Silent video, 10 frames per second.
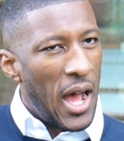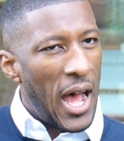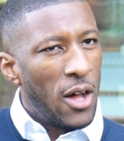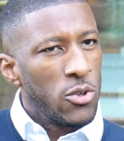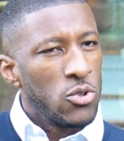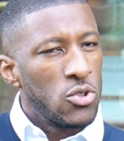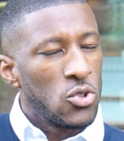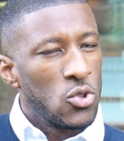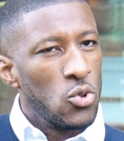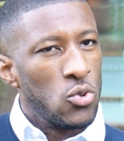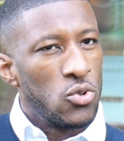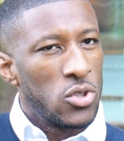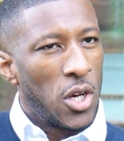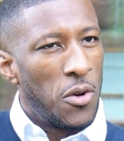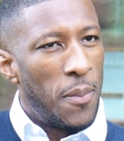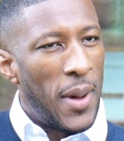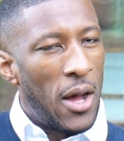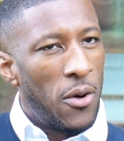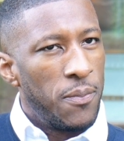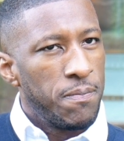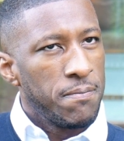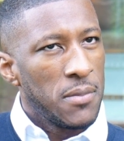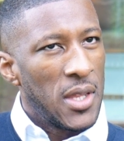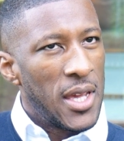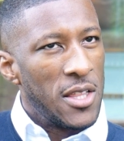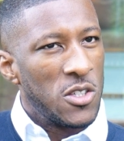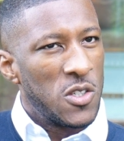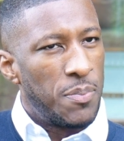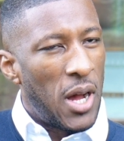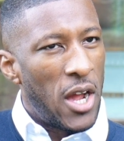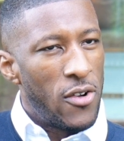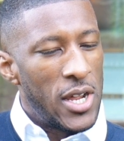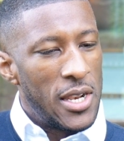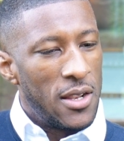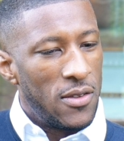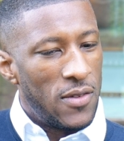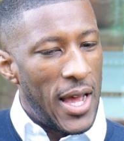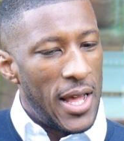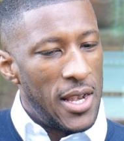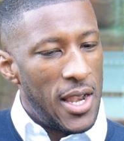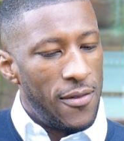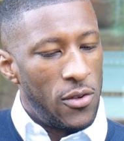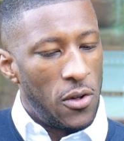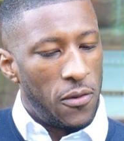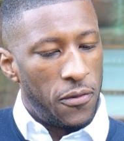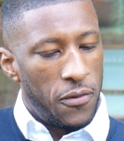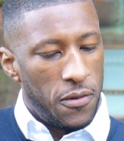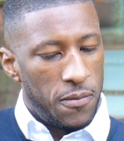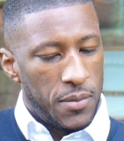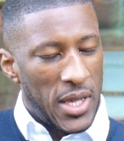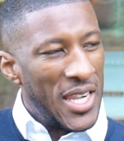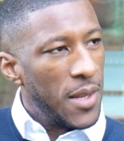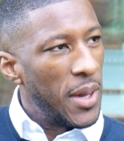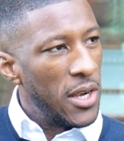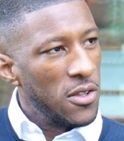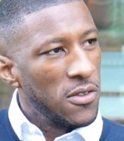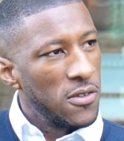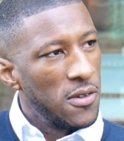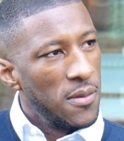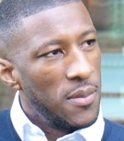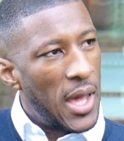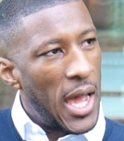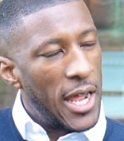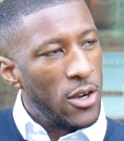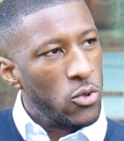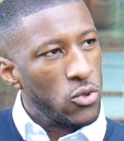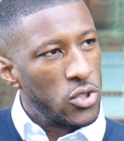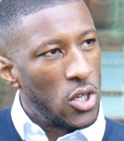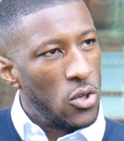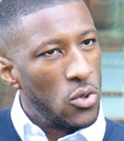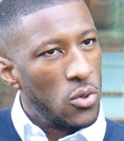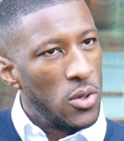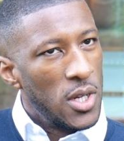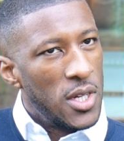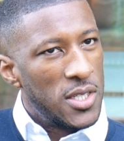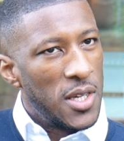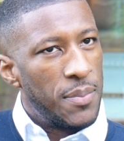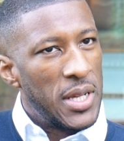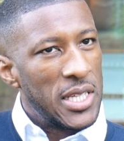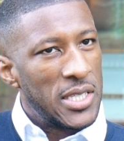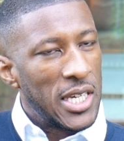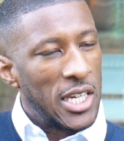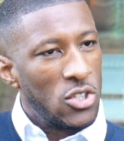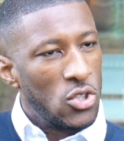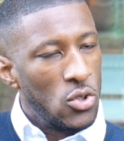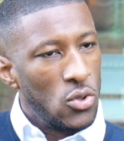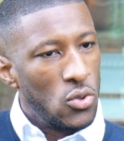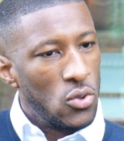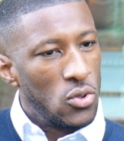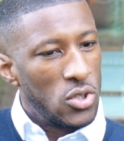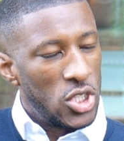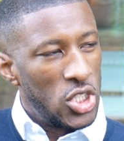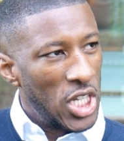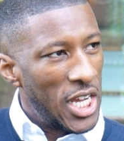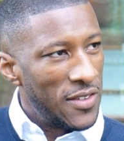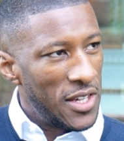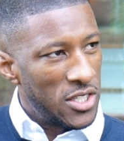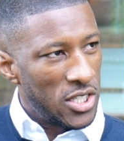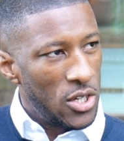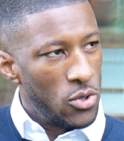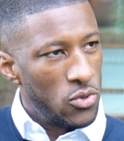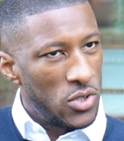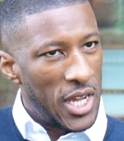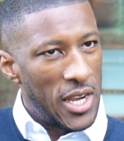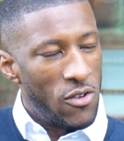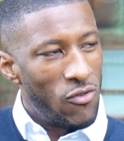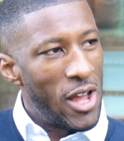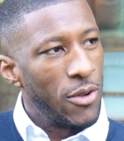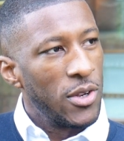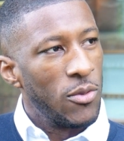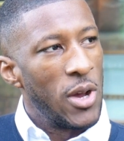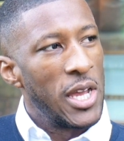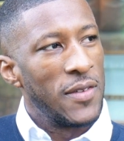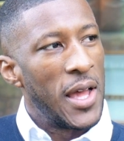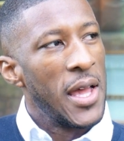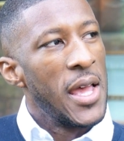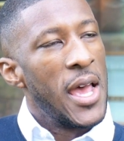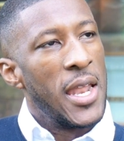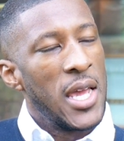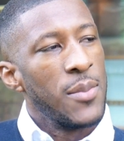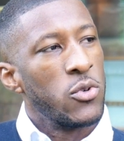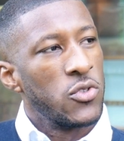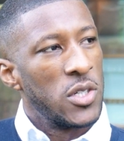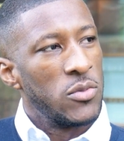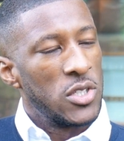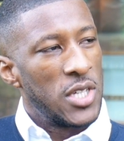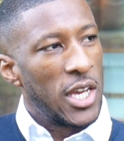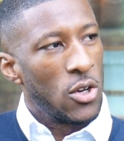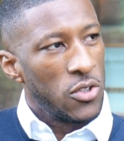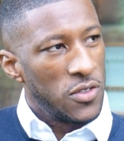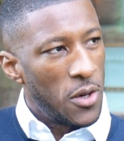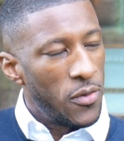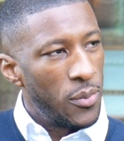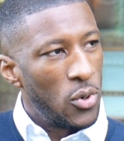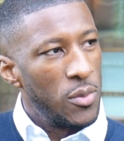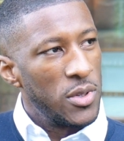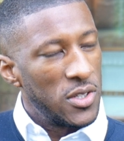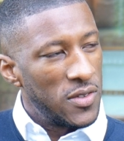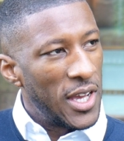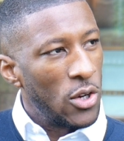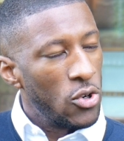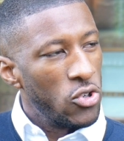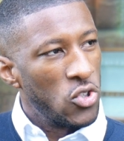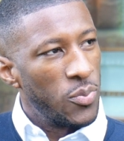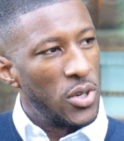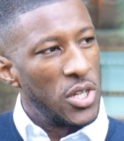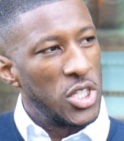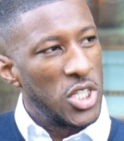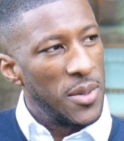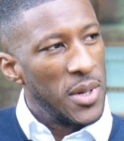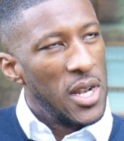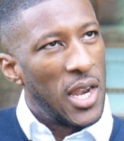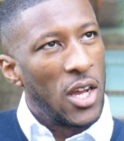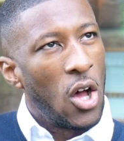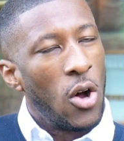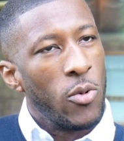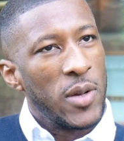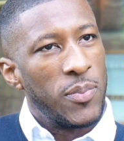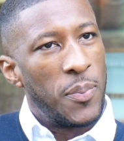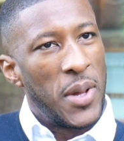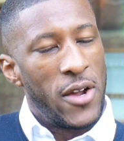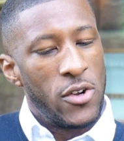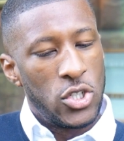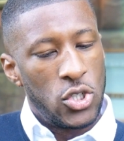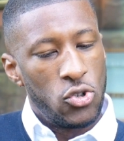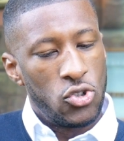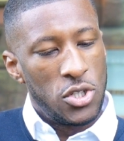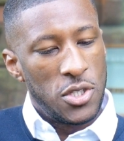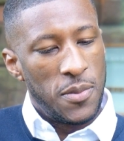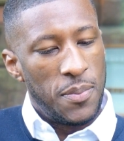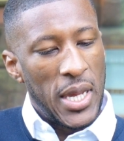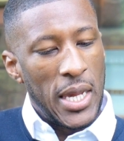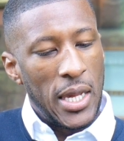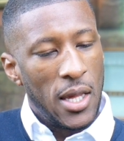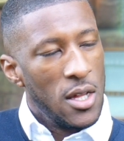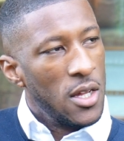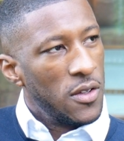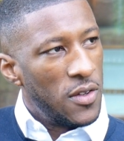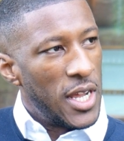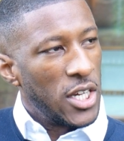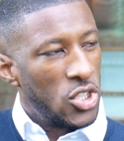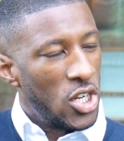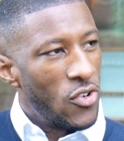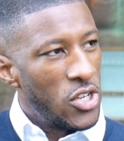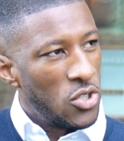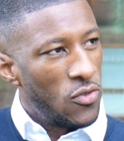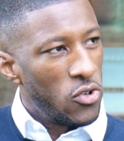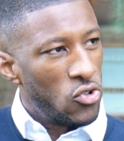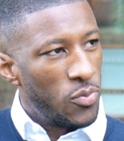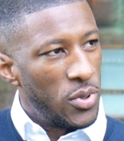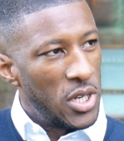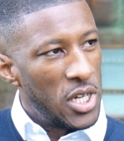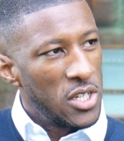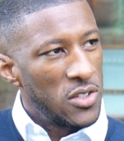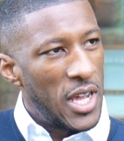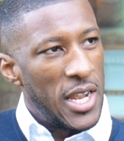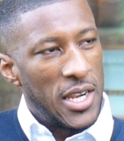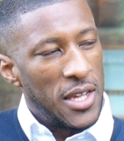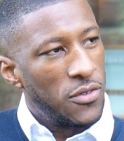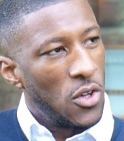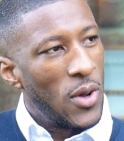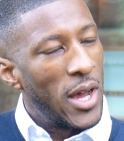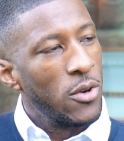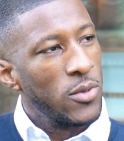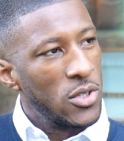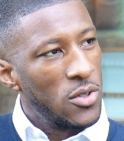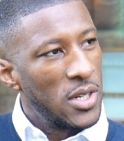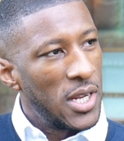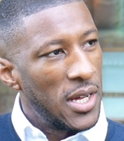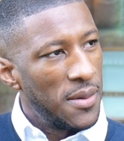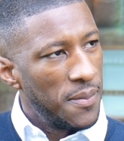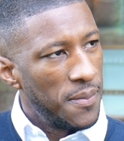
How do schools go about inspiring that level of independence and also the ability to share their skills in a rounded way that enables them to take on self-employment, to take on entrepreneurship? Like, are we preparing children to be the next generation of entrepreneurs? And if so, how are we doing that?